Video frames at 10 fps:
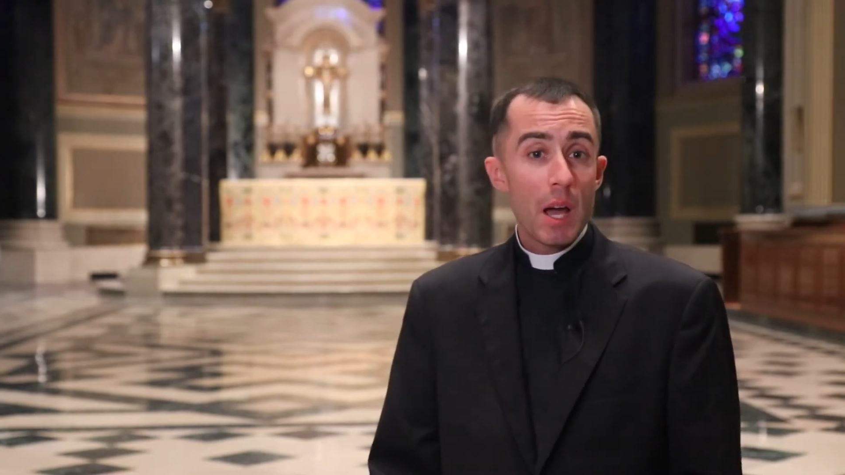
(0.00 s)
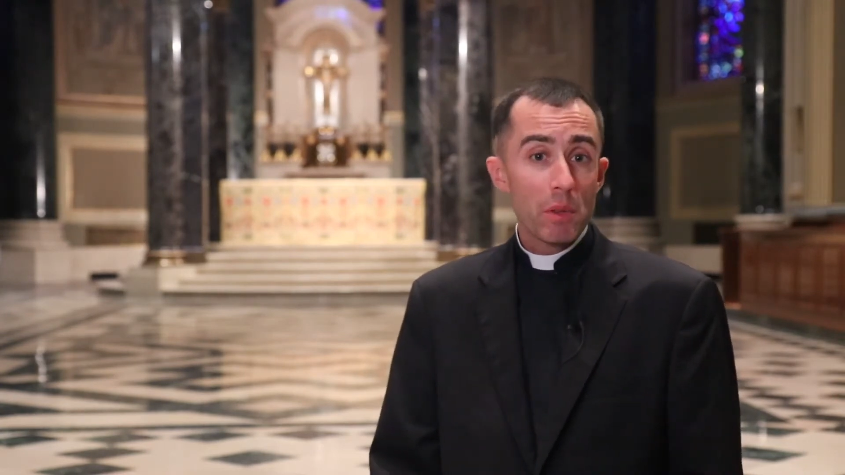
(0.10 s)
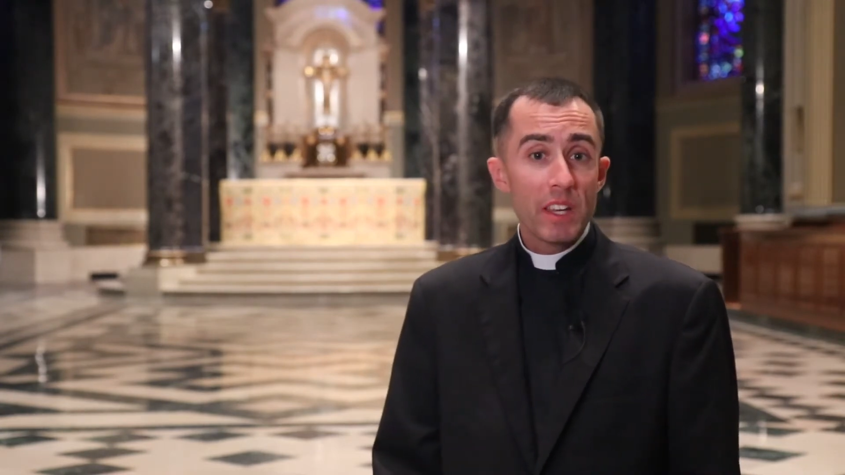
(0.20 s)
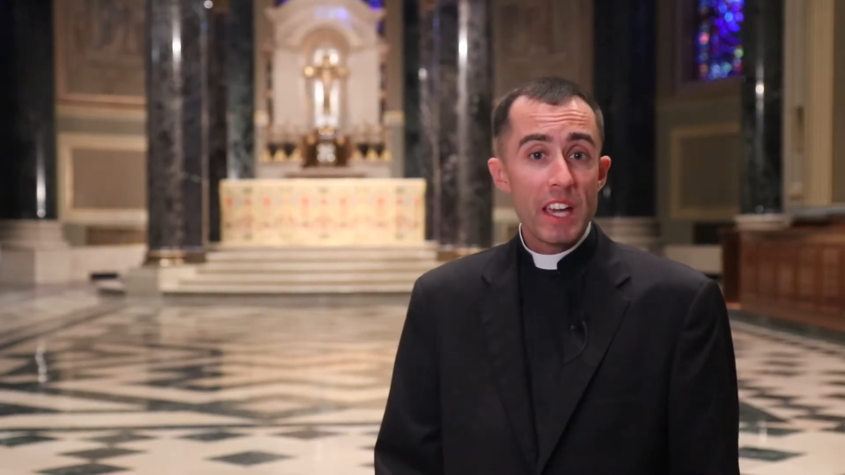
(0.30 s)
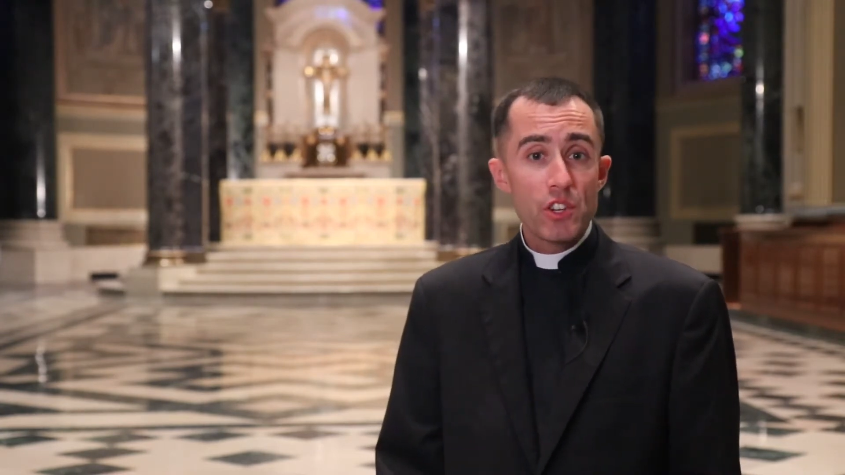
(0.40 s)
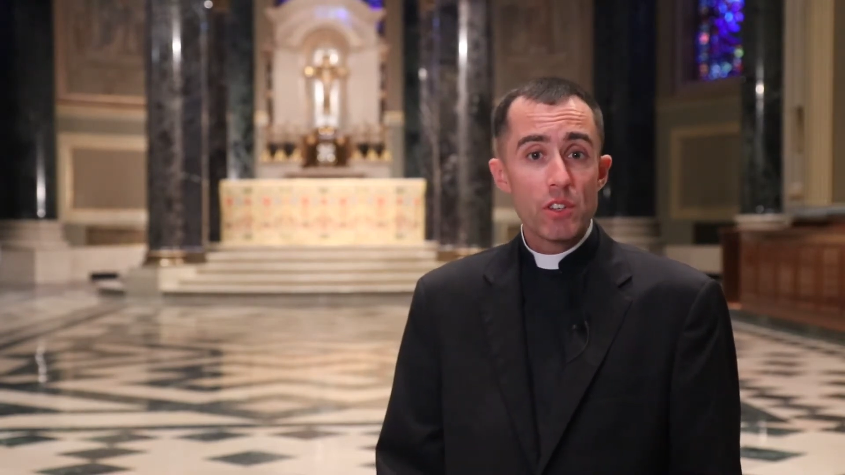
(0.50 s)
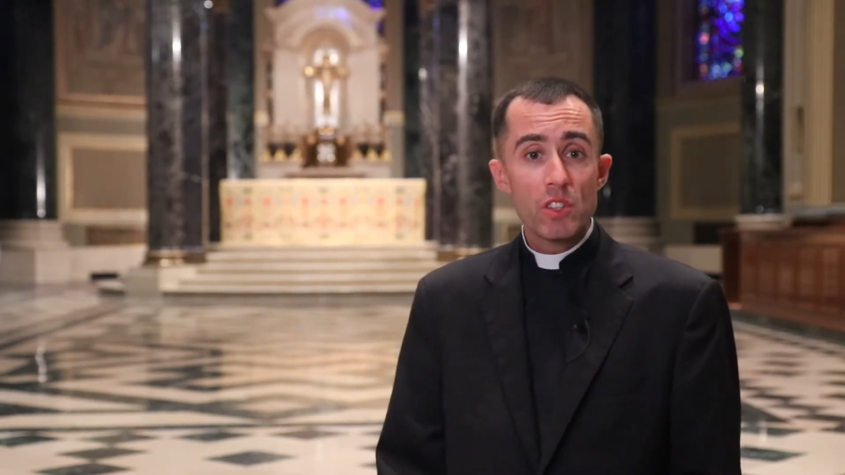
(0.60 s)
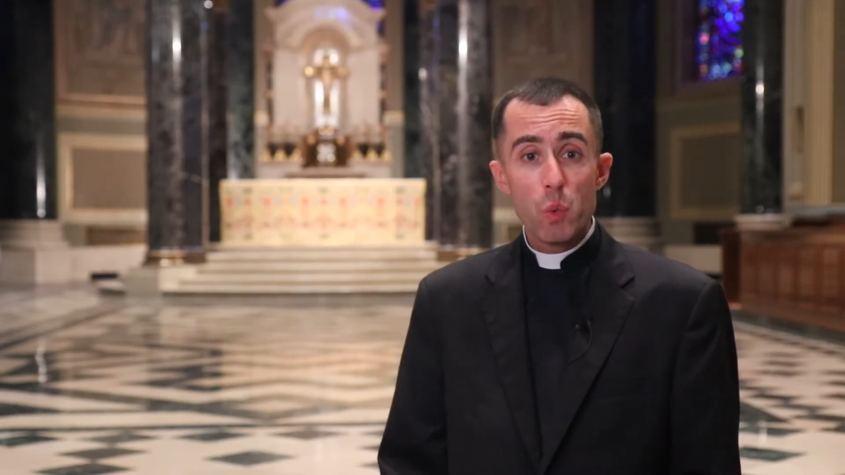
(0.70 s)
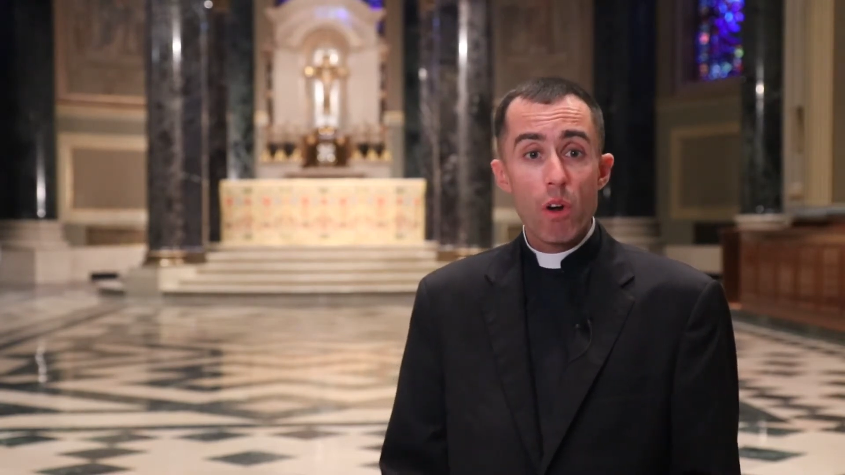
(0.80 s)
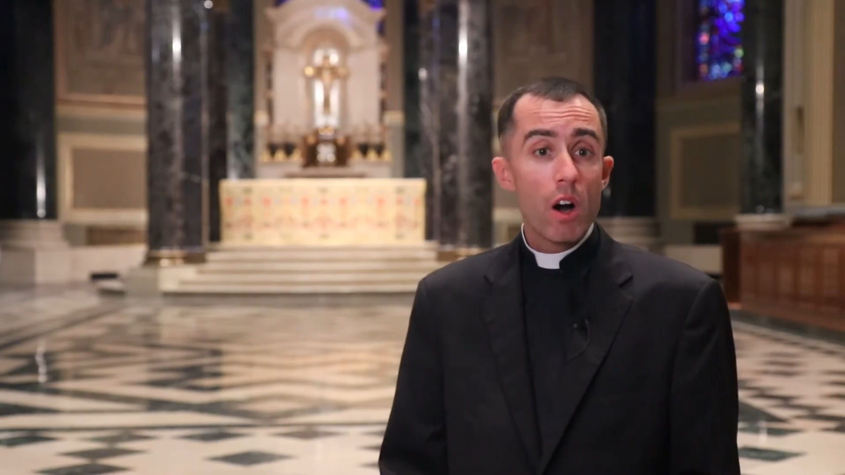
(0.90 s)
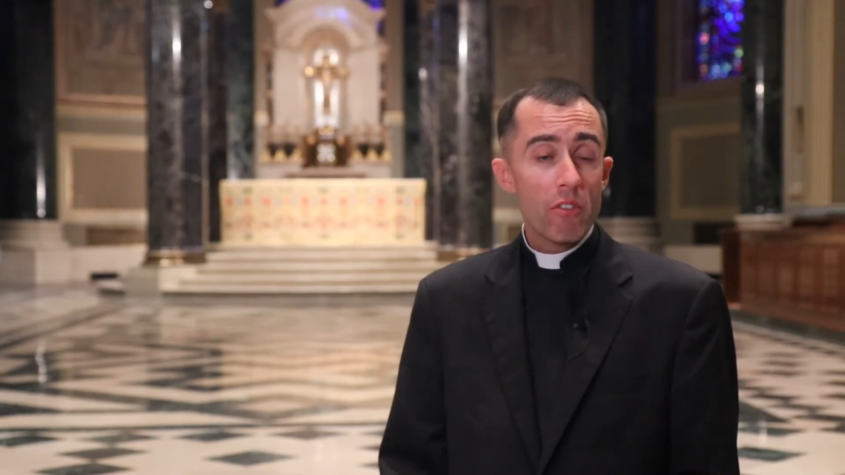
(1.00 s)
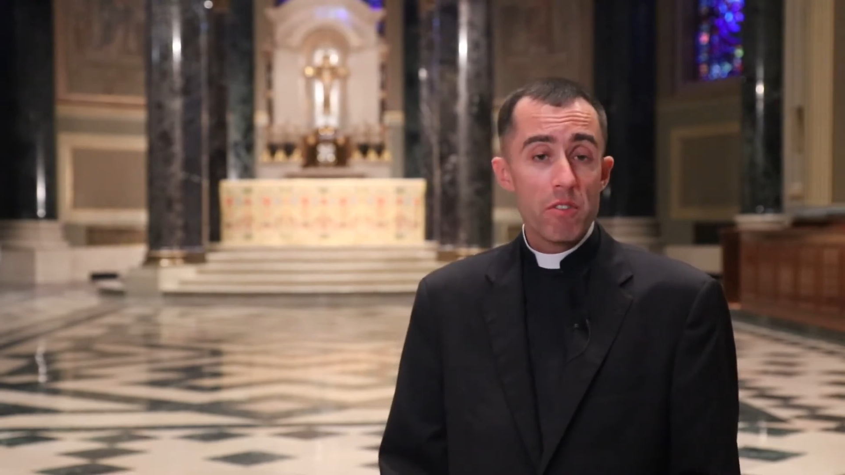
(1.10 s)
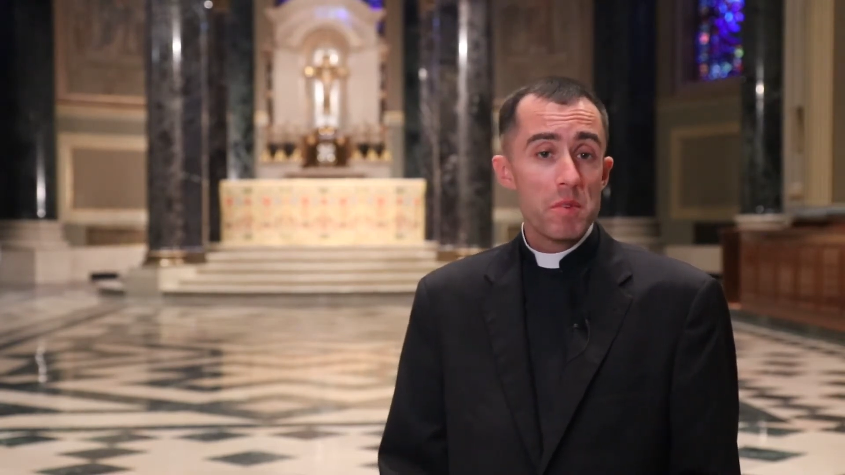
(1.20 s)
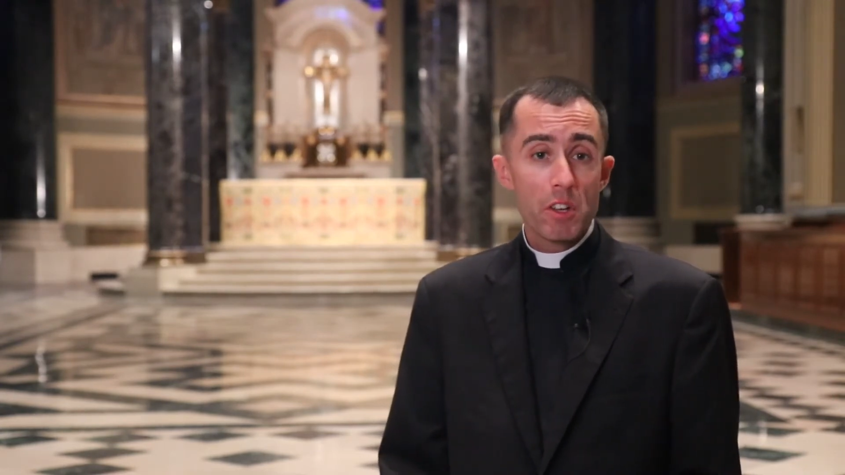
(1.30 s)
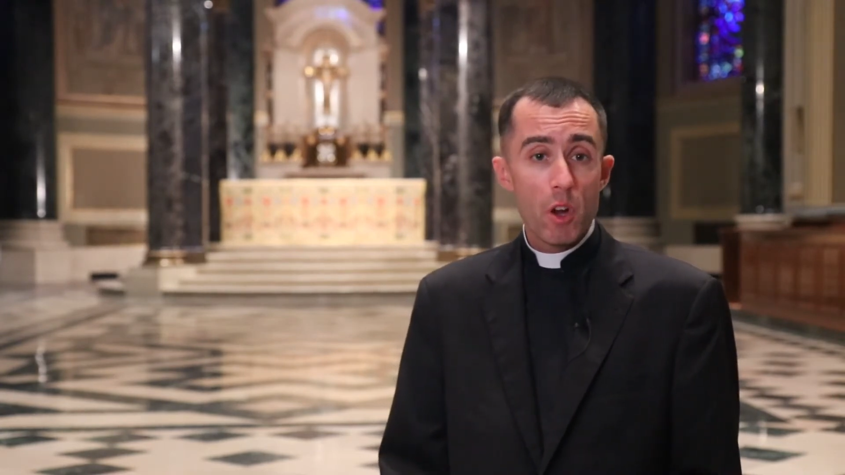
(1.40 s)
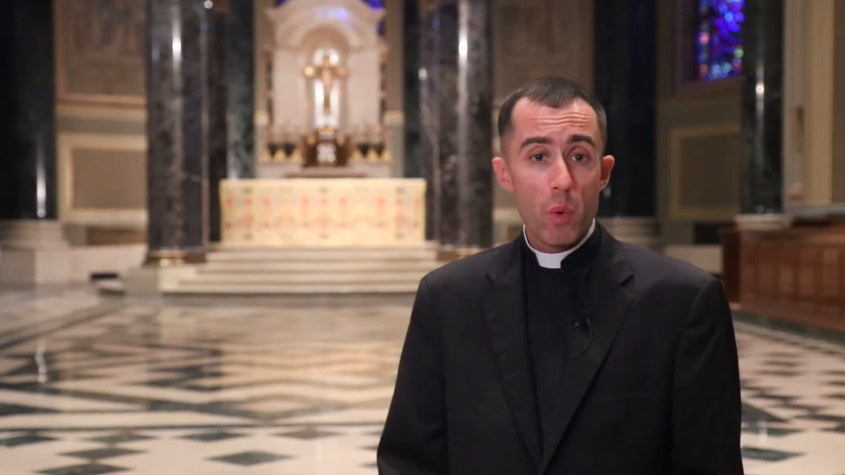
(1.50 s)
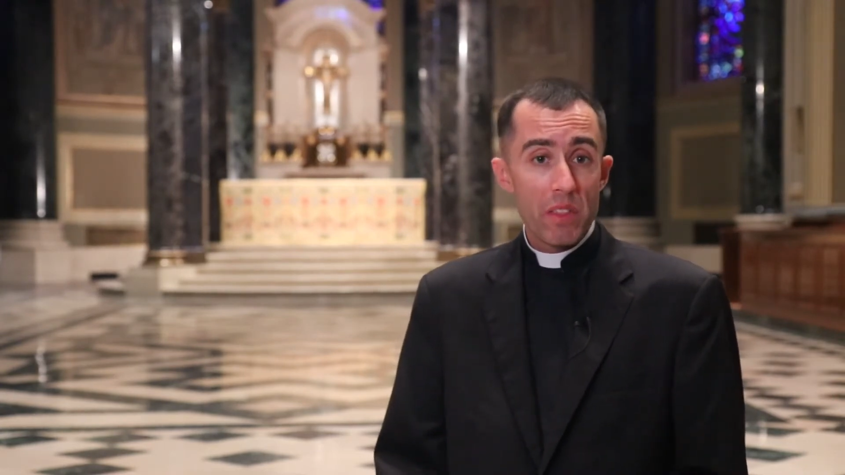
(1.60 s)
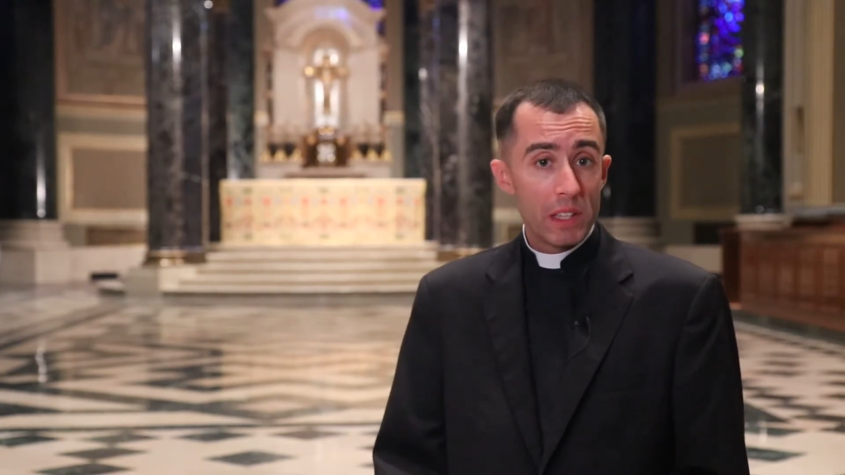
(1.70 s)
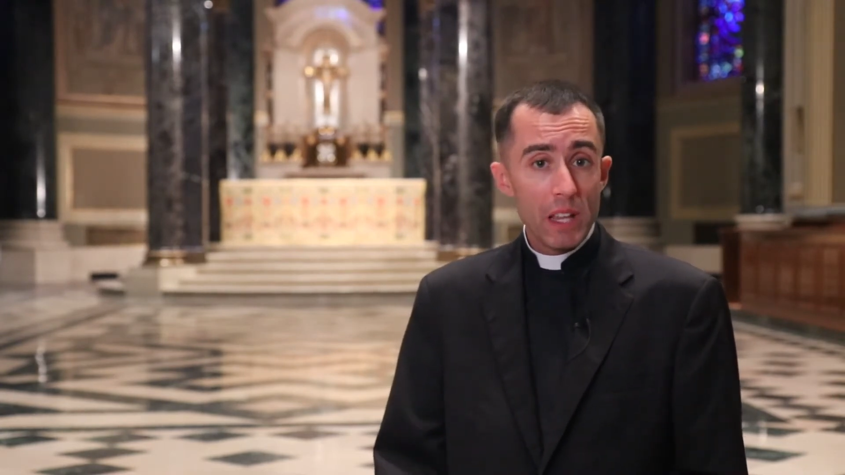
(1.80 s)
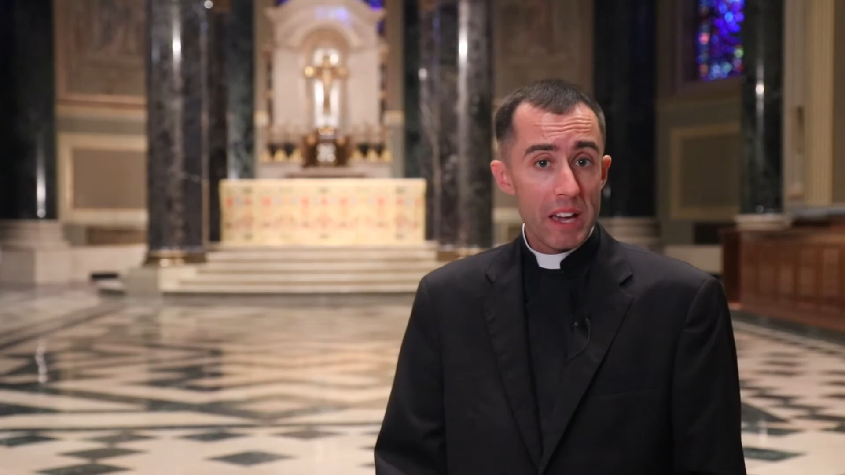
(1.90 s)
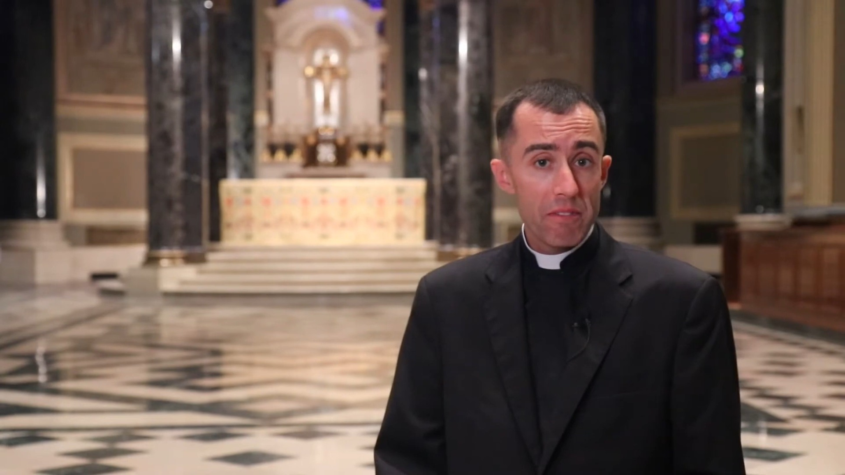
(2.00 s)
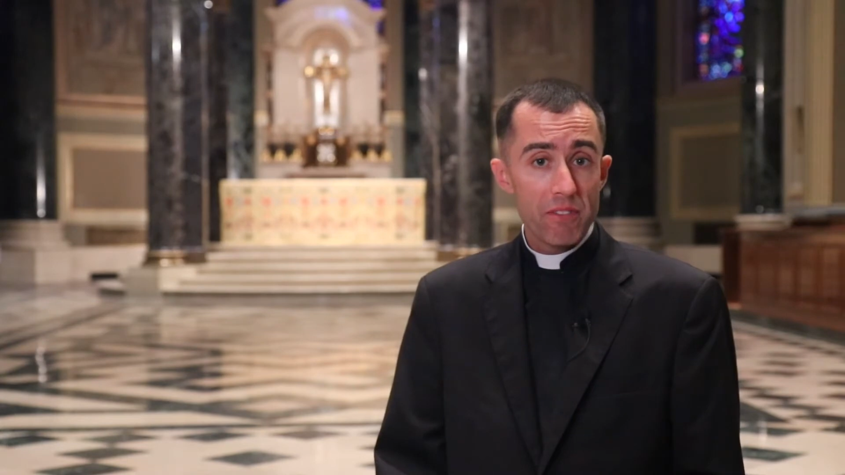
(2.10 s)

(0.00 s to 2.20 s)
obligations we're all familiar with in life.